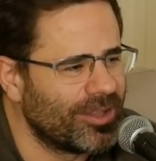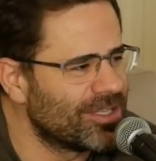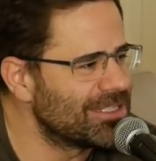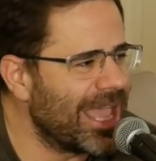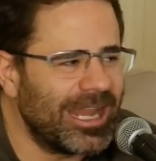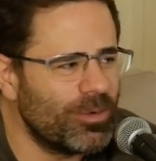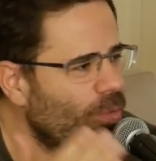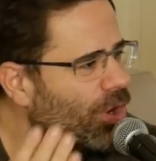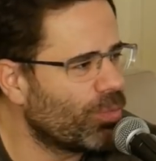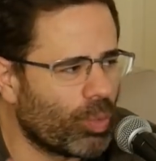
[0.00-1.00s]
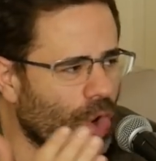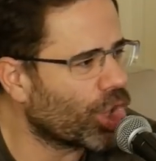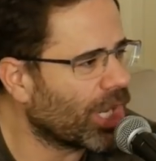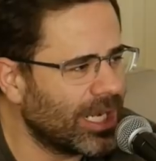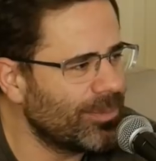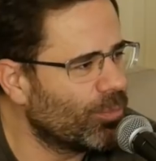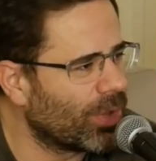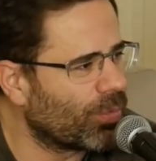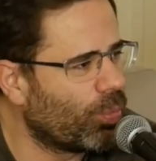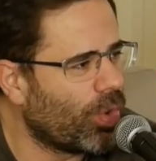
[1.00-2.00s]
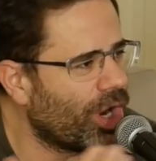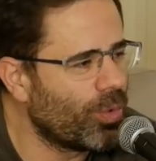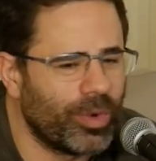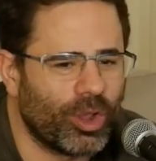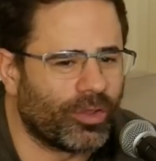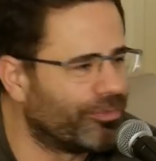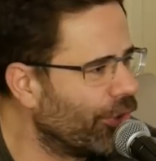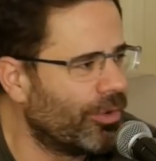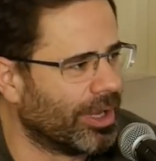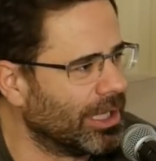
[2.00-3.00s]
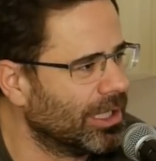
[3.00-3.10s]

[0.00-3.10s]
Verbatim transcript: Does anyone work any? Like, yeah. what are we all doing?